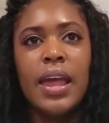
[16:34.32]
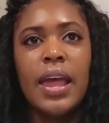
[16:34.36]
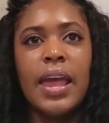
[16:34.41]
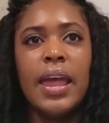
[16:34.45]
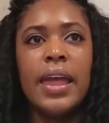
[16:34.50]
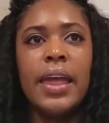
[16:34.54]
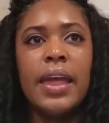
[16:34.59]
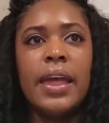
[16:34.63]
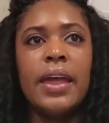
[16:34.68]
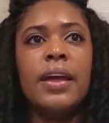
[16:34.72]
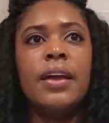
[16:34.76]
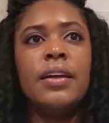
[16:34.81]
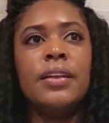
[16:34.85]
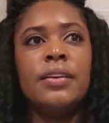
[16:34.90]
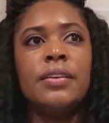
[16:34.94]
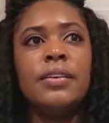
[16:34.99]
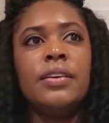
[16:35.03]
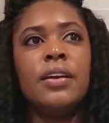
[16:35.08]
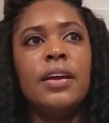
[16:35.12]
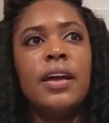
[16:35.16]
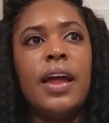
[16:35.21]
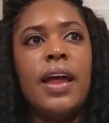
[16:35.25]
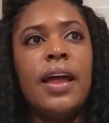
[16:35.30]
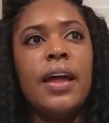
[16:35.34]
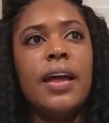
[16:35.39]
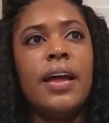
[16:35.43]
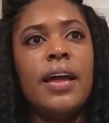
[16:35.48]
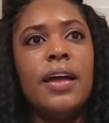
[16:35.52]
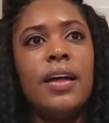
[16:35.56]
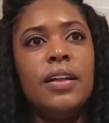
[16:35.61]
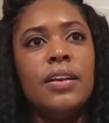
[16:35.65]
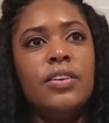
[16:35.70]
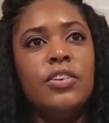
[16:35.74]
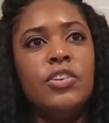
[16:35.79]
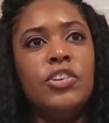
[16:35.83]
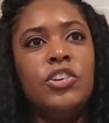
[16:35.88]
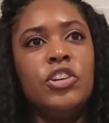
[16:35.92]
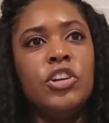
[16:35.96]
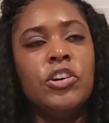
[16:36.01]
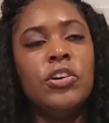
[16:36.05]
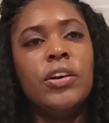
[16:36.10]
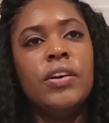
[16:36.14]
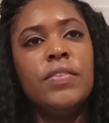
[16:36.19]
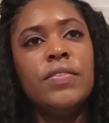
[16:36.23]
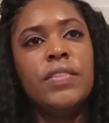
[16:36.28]
And
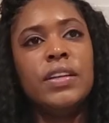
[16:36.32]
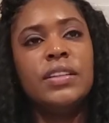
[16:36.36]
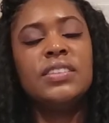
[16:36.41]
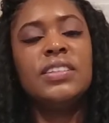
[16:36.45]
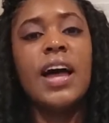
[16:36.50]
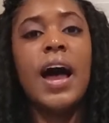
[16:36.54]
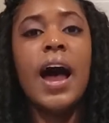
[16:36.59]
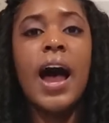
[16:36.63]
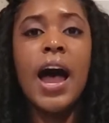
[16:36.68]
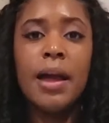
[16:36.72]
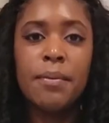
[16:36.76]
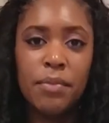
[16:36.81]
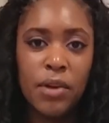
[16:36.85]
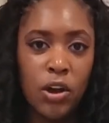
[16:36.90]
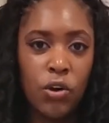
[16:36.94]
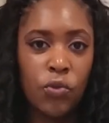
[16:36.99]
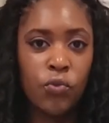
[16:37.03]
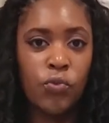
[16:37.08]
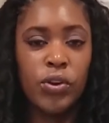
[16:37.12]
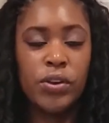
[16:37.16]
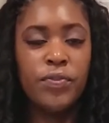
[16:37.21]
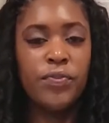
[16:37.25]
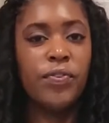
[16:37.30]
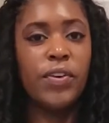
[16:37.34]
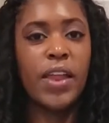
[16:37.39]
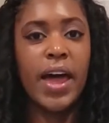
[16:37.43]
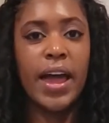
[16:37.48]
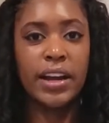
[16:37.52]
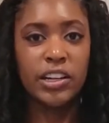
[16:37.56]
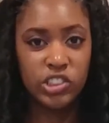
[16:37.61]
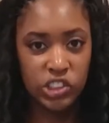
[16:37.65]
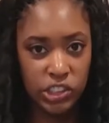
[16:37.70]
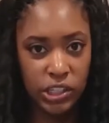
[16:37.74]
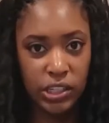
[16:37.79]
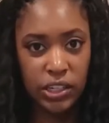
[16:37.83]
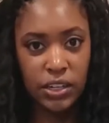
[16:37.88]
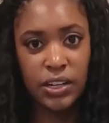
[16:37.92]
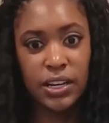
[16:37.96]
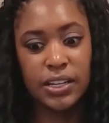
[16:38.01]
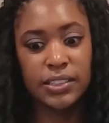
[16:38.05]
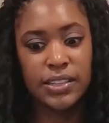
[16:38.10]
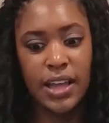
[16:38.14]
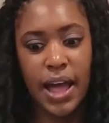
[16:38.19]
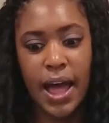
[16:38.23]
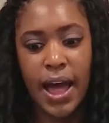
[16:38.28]
during the time of reflection,
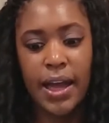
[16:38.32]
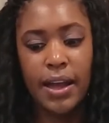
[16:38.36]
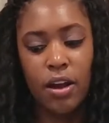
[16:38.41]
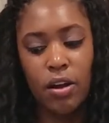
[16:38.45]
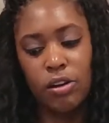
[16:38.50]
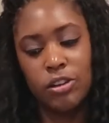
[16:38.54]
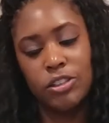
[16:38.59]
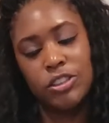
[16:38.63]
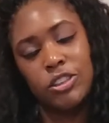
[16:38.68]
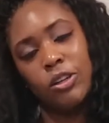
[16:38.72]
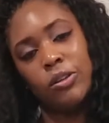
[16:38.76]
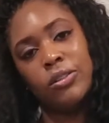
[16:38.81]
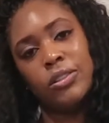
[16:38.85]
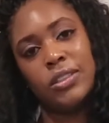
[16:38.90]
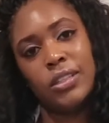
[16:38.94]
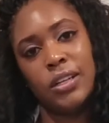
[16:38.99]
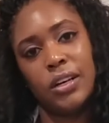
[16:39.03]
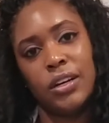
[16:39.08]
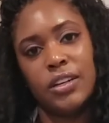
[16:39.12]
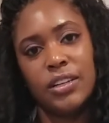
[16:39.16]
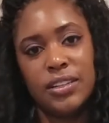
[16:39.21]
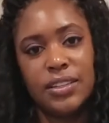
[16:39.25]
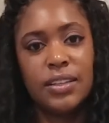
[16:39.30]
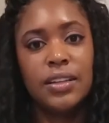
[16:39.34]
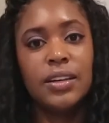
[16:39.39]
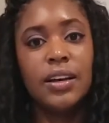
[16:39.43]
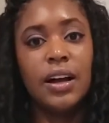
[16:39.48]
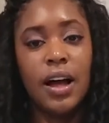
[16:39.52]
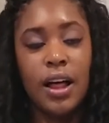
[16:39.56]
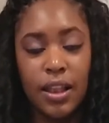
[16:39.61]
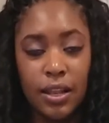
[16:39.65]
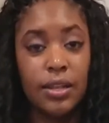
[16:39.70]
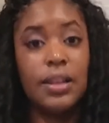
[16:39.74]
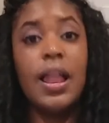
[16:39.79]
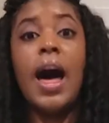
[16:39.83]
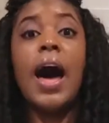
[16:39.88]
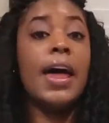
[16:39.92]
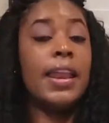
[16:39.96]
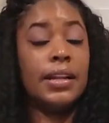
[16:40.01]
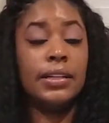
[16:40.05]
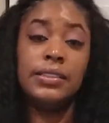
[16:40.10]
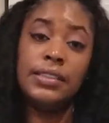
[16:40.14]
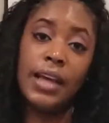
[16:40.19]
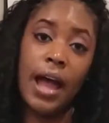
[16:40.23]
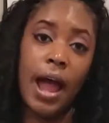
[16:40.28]
because I also took a lot
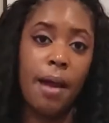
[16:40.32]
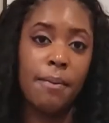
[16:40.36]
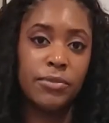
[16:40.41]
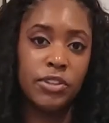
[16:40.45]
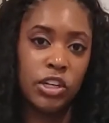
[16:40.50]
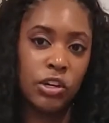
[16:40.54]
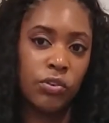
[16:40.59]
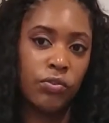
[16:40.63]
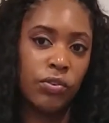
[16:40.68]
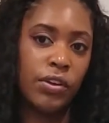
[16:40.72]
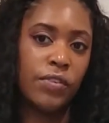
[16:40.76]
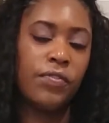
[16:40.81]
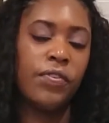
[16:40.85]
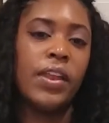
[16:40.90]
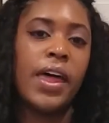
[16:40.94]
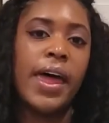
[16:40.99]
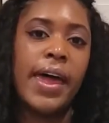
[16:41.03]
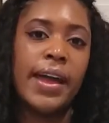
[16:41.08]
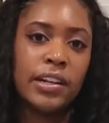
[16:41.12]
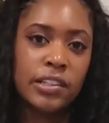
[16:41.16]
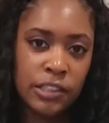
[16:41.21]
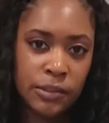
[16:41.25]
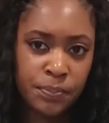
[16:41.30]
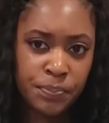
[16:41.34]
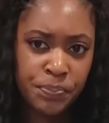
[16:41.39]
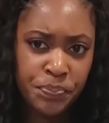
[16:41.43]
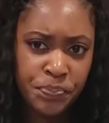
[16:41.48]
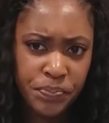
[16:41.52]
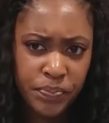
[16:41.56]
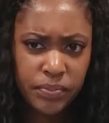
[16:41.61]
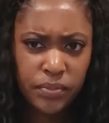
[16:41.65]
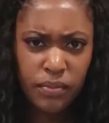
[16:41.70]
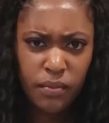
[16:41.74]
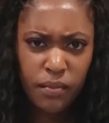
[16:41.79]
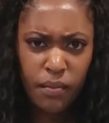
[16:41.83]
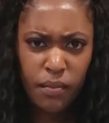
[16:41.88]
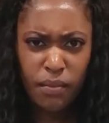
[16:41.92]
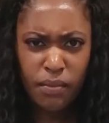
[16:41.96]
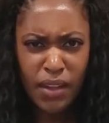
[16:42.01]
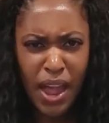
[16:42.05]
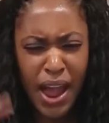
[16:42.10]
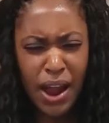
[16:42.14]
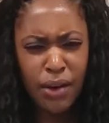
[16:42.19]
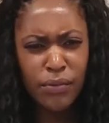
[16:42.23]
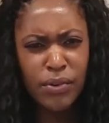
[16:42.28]
of time to reflect,
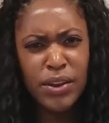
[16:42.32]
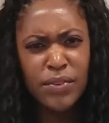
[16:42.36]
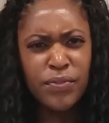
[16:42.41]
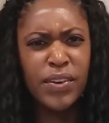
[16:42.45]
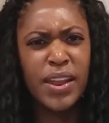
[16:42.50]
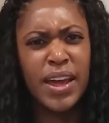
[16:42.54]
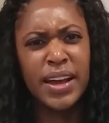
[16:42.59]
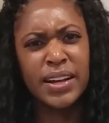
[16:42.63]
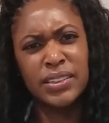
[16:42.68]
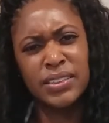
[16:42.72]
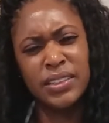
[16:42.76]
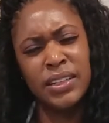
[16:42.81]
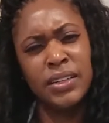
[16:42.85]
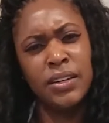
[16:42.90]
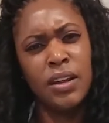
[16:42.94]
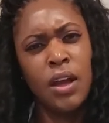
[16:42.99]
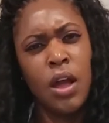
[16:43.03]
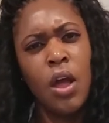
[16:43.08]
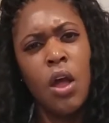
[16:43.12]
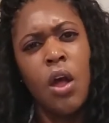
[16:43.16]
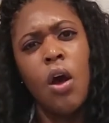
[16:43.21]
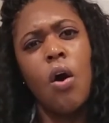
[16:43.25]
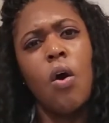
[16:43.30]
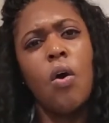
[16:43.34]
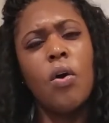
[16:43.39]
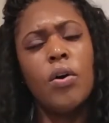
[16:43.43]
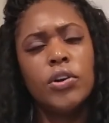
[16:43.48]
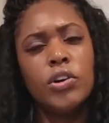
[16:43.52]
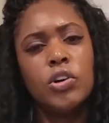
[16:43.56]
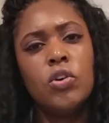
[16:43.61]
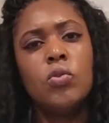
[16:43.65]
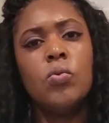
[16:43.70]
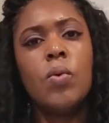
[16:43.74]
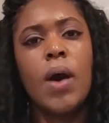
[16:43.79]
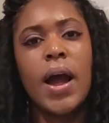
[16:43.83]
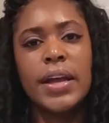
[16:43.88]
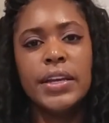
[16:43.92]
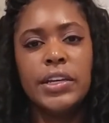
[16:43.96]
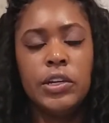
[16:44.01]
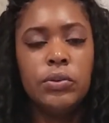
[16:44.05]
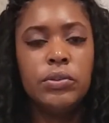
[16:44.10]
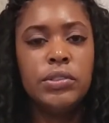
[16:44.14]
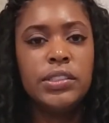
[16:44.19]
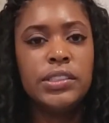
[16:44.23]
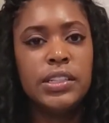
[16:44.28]
I reflected on who I
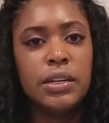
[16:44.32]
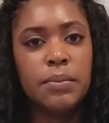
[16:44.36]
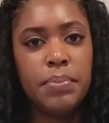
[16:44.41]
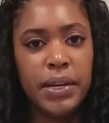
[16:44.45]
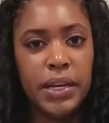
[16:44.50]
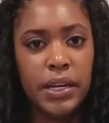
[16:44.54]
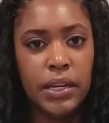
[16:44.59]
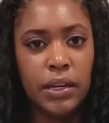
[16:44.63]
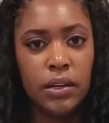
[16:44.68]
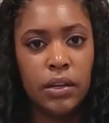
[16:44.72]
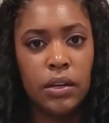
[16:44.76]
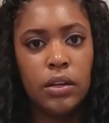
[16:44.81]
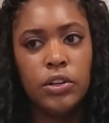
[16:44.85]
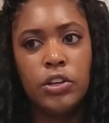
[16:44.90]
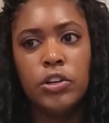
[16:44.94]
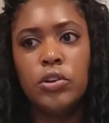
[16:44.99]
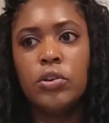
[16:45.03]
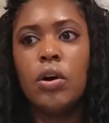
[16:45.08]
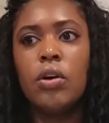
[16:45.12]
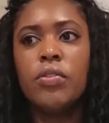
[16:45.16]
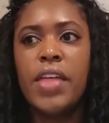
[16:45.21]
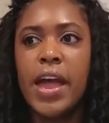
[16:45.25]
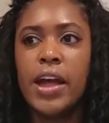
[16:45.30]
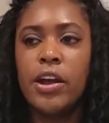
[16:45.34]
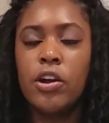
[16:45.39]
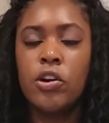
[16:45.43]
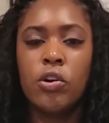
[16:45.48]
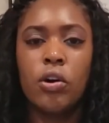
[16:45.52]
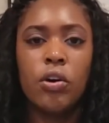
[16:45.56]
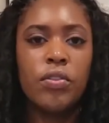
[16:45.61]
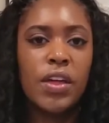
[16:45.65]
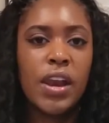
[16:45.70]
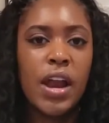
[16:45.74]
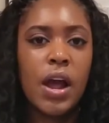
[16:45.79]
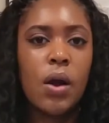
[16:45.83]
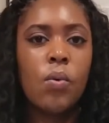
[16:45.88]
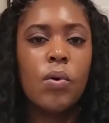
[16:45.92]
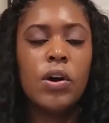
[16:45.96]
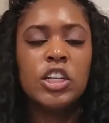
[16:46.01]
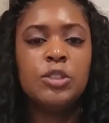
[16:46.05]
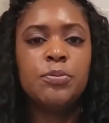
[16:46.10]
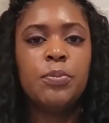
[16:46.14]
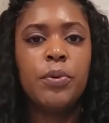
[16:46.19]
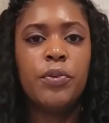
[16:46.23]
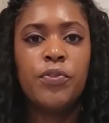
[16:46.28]
used to be, that girl that I
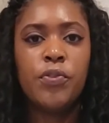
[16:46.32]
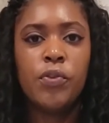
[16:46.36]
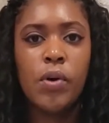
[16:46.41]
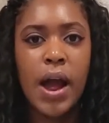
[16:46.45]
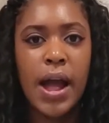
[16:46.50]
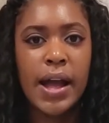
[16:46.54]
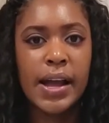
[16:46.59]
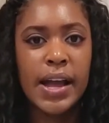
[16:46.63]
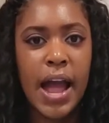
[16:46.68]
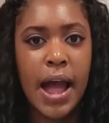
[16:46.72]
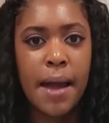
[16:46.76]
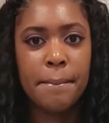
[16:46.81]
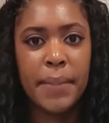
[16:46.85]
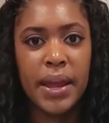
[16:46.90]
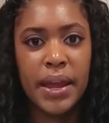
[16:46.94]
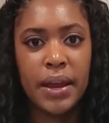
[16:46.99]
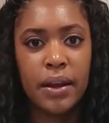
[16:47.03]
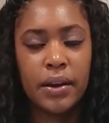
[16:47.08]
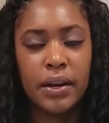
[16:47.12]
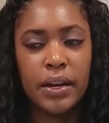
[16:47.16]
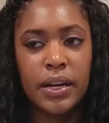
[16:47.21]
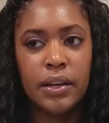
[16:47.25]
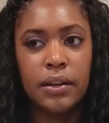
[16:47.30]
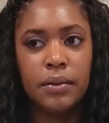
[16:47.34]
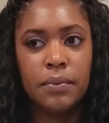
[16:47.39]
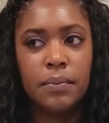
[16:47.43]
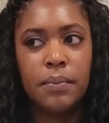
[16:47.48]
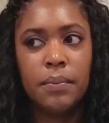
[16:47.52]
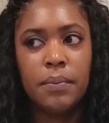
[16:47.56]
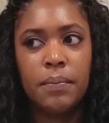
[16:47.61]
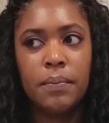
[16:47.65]
was before I got married.